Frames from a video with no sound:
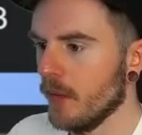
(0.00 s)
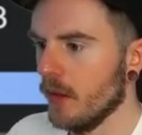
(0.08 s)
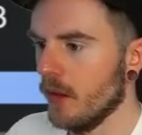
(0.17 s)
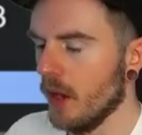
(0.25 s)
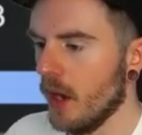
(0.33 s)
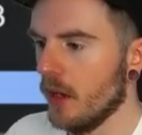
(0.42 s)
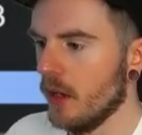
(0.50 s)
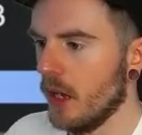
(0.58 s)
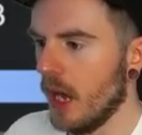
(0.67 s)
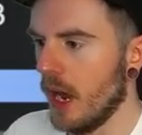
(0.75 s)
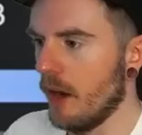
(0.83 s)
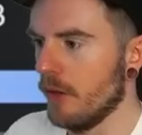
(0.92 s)
Yeah,
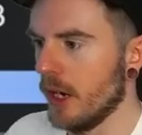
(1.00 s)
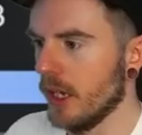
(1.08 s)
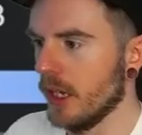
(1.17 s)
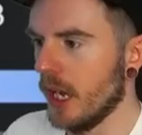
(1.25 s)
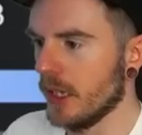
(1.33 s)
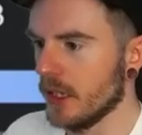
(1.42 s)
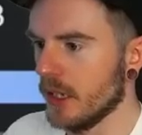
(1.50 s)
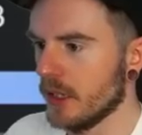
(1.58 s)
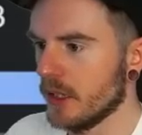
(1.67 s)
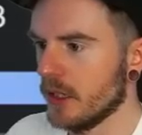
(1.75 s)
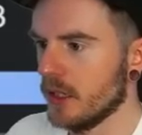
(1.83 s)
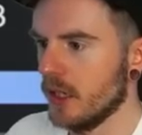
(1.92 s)
I, I really like
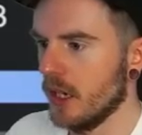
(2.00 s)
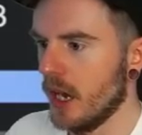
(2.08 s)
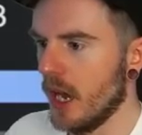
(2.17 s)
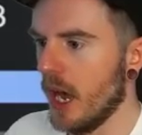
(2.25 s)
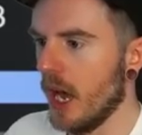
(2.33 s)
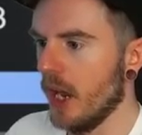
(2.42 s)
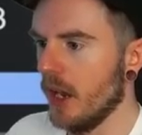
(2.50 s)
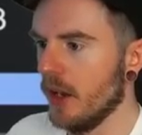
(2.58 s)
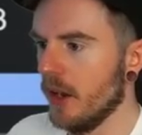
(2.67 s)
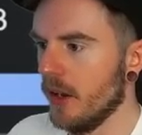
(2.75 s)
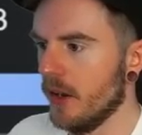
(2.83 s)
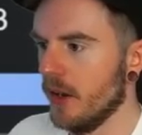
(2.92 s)
this.
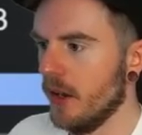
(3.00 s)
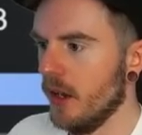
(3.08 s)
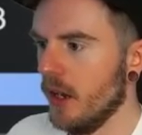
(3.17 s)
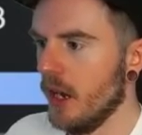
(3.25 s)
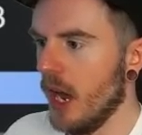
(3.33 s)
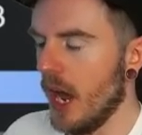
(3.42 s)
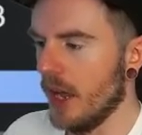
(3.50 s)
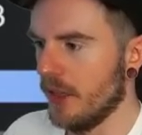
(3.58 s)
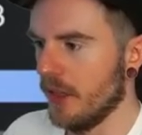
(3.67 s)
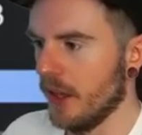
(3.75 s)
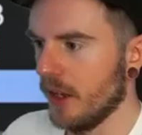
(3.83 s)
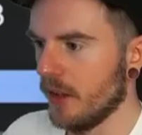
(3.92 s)
And I
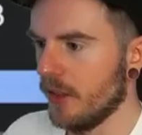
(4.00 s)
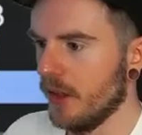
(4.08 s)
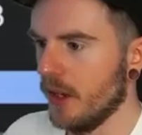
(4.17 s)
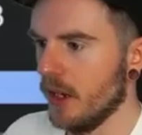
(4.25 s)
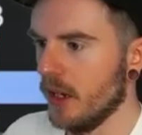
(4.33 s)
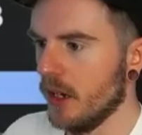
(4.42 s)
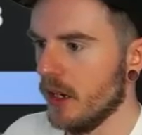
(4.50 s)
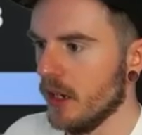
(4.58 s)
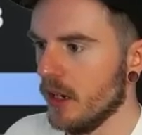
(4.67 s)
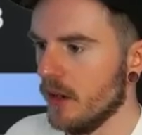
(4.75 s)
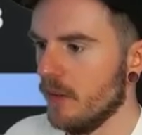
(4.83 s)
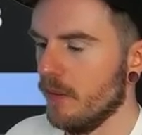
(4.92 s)
think
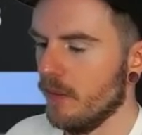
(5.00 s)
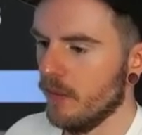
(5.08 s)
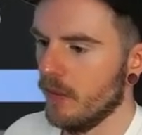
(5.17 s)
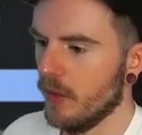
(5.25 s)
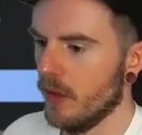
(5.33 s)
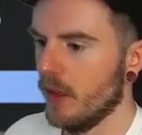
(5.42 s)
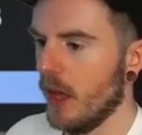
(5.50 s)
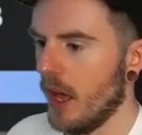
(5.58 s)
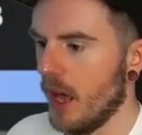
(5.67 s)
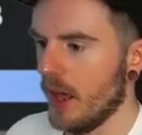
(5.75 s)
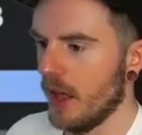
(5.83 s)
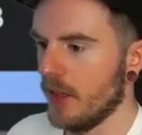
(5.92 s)
the...
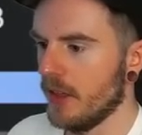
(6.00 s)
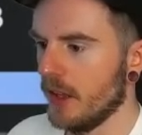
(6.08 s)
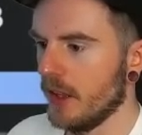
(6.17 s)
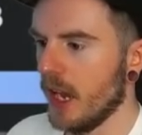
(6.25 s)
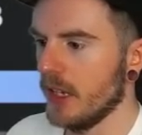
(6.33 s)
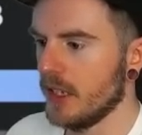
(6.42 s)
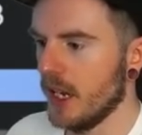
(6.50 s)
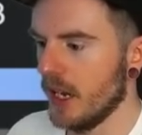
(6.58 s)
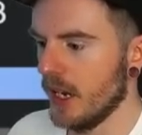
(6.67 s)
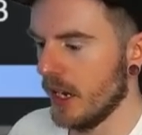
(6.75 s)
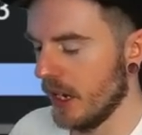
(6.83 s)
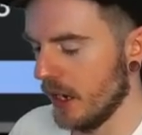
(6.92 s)
I, I think the
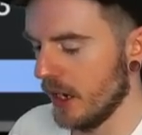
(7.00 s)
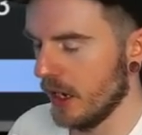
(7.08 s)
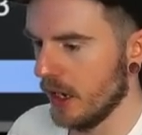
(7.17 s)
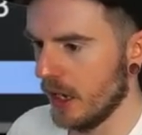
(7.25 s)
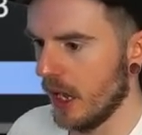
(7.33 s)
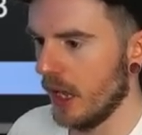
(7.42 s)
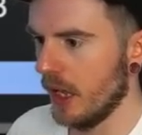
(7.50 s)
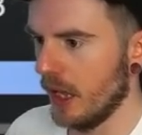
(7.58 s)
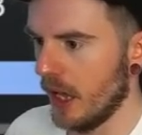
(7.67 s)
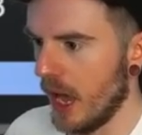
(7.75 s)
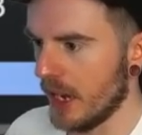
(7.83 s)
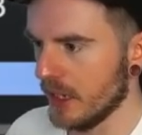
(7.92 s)
idea here,
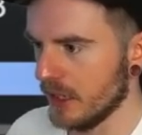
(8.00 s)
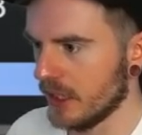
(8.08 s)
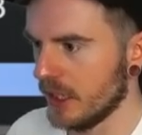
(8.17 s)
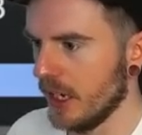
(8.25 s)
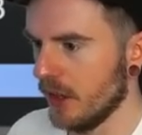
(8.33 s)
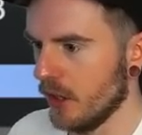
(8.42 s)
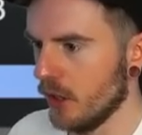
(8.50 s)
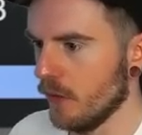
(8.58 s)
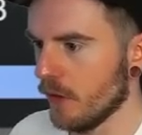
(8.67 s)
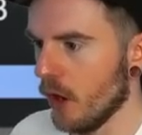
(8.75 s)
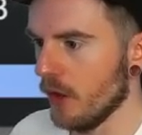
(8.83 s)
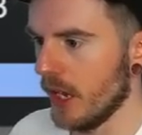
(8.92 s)
I can see that
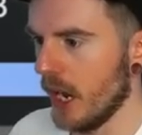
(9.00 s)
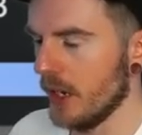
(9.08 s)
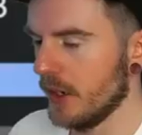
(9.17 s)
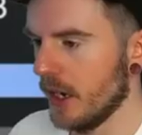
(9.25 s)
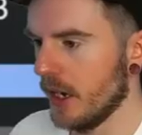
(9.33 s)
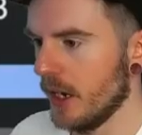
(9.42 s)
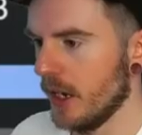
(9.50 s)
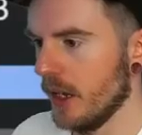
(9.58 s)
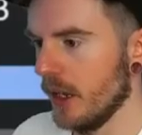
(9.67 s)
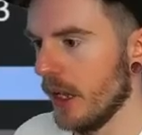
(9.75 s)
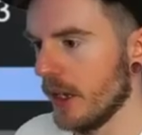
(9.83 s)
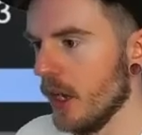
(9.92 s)
you've got the idea here.
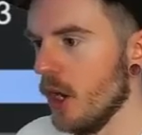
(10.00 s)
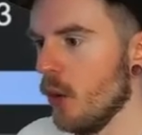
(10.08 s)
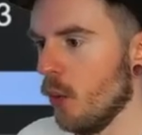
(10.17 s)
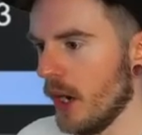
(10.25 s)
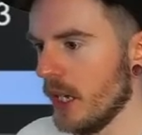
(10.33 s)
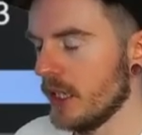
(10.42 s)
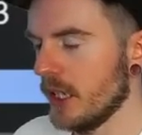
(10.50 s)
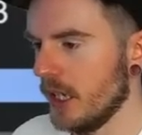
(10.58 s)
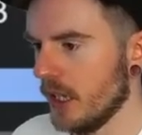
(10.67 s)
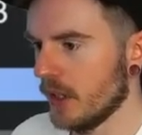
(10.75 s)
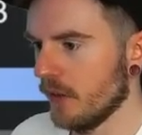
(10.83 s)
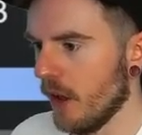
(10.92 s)
Like, when I see
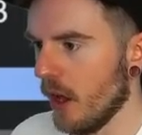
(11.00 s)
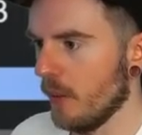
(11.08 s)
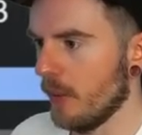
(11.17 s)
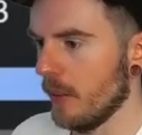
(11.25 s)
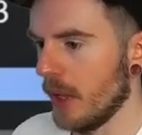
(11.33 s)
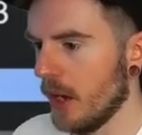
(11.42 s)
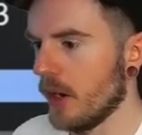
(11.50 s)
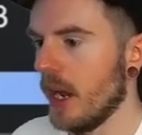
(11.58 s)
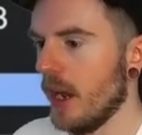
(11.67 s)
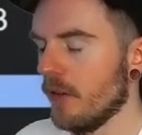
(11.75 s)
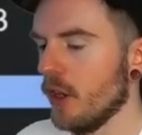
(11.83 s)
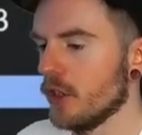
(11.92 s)
this flop, I'm like,
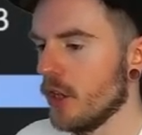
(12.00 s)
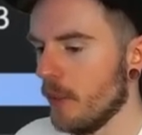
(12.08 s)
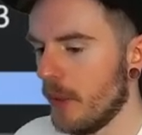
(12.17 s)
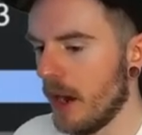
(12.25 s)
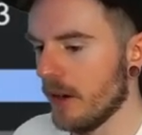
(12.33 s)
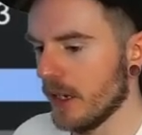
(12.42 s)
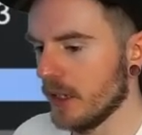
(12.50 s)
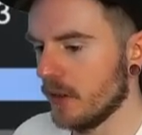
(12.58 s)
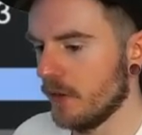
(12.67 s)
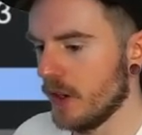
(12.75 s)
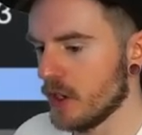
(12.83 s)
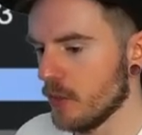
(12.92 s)
okay, I've got top pair against
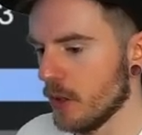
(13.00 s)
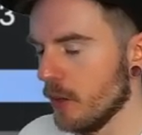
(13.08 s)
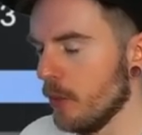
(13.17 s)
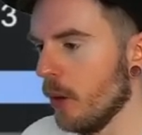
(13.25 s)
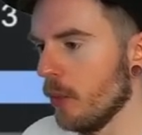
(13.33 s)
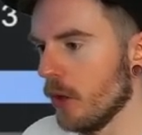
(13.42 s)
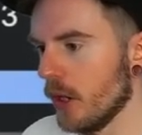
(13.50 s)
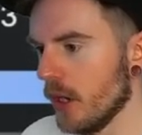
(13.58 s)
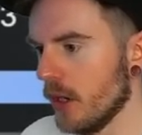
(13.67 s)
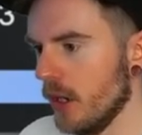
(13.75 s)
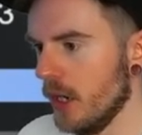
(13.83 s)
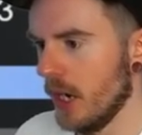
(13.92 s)
the fish. I'm going to put money
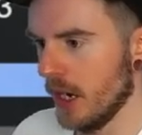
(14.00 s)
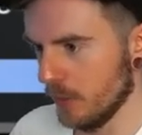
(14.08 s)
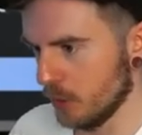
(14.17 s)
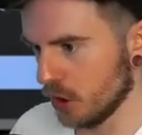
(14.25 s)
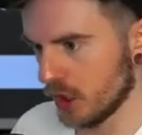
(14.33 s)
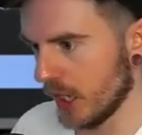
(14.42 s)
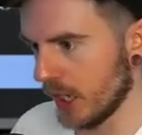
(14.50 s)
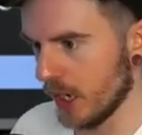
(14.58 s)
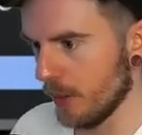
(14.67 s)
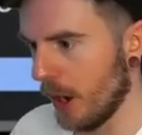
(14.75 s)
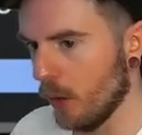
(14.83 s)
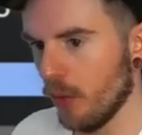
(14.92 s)
in. And I'm just thinking
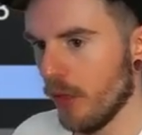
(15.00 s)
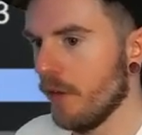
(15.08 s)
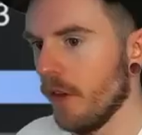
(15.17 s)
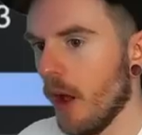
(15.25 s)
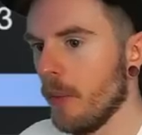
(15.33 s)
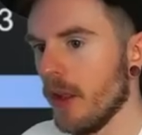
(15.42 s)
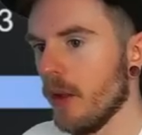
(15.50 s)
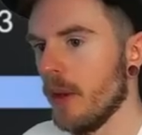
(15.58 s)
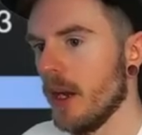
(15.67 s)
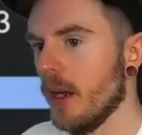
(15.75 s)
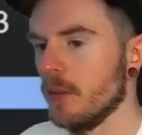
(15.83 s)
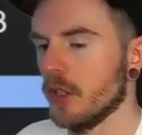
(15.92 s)
about the flop at the
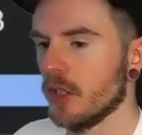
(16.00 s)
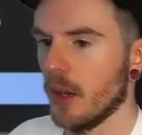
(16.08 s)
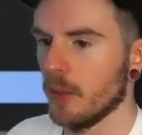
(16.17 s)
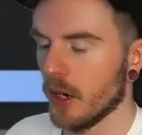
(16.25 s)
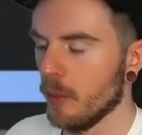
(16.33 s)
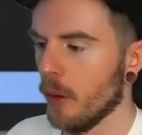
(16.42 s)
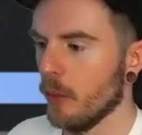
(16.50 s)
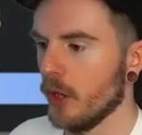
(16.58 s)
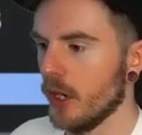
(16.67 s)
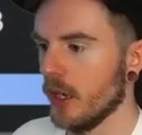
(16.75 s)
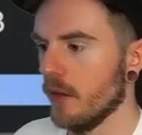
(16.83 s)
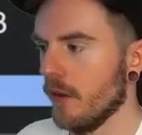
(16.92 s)
minute. I'm just like, I'm going to put
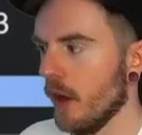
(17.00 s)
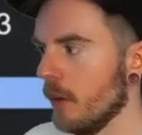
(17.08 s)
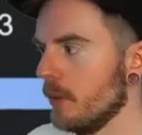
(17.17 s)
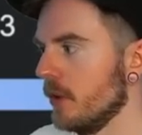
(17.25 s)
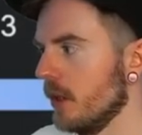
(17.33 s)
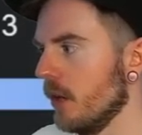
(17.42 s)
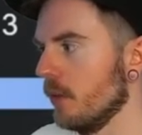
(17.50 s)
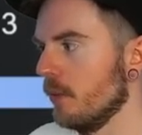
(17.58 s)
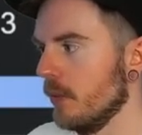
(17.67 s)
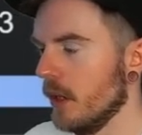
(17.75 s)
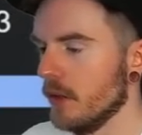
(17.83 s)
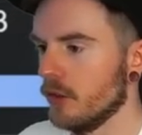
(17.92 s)
money in the flops, you know,
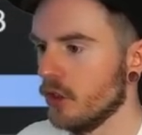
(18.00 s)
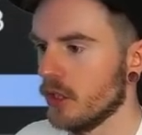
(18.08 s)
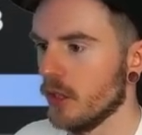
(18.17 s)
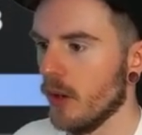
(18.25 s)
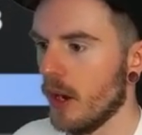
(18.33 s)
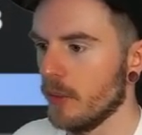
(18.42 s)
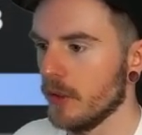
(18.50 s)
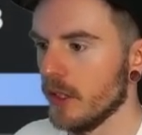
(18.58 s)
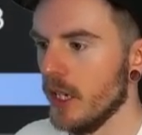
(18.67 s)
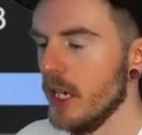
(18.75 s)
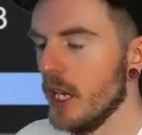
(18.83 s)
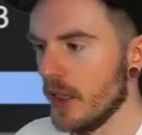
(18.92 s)
and just see what happens.
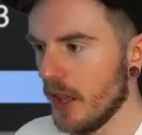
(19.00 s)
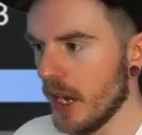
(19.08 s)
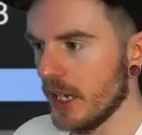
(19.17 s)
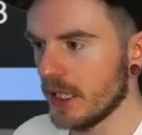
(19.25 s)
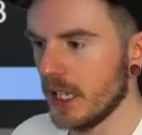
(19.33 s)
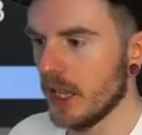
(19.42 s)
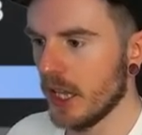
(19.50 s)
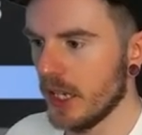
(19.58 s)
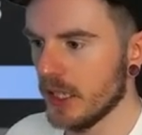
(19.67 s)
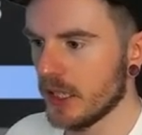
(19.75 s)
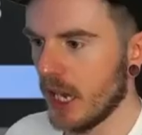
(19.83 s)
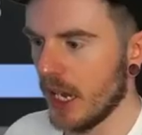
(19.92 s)
Then I see
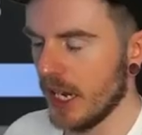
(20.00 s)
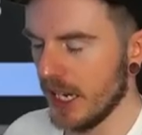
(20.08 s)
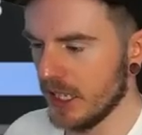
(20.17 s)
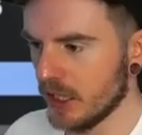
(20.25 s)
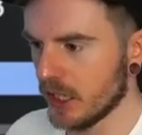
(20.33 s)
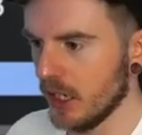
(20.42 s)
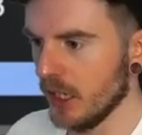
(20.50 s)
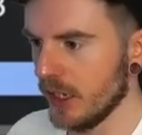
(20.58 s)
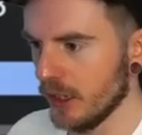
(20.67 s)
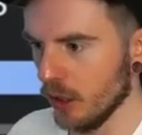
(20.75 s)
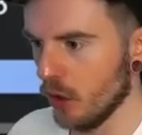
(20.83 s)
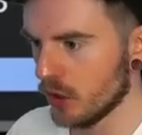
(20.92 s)
this. I instantly
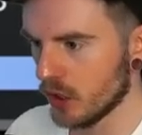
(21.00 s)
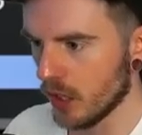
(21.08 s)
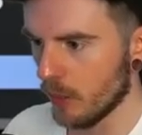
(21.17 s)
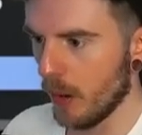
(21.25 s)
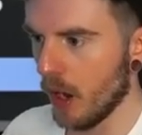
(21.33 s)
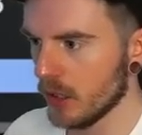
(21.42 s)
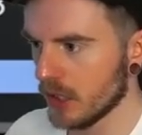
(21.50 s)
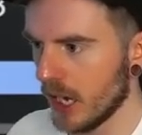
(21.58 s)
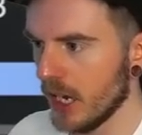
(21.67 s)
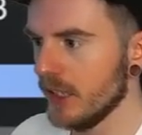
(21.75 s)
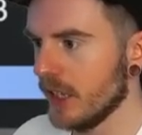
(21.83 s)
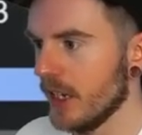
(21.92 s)
look to the pot
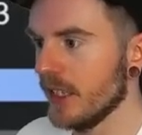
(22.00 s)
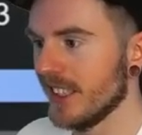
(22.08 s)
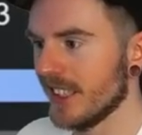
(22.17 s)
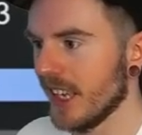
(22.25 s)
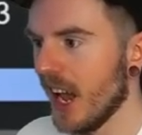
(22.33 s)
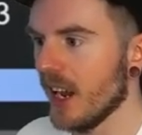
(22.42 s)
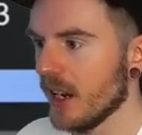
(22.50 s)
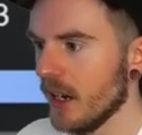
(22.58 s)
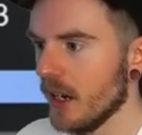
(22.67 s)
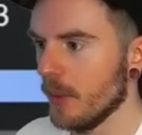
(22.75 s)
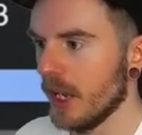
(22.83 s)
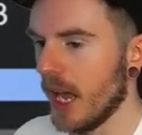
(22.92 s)
size in his stack,
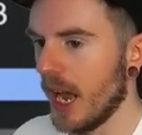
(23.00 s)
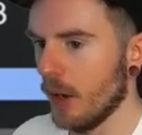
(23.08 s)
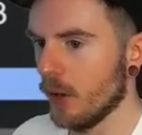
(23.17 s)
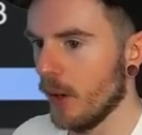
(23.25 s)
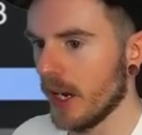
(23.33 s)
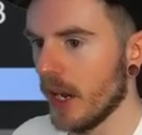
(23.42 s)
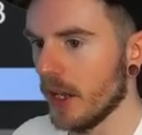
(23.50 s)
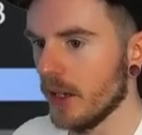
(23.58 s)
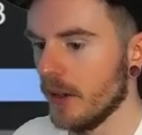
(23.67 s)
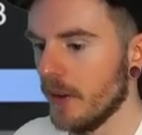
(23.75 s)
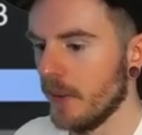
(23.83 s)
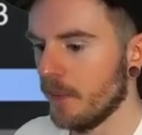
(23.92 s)
and I'll be like, how do I get it?
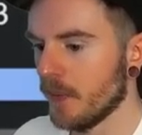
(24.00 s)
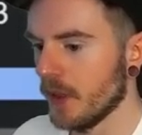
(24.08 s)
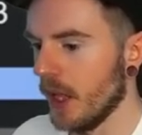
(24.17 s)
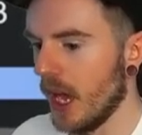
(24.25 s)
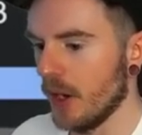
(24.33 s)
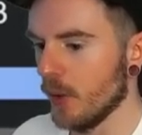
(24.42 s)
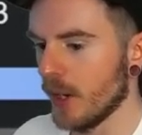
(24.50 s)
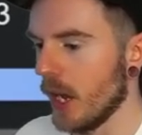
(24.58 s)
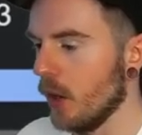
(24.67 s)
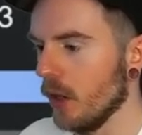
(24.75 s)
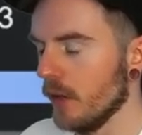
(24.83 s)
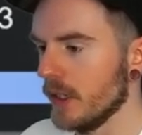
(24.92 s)
How do I
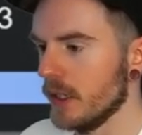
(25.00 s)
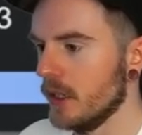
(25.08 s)
get all of it?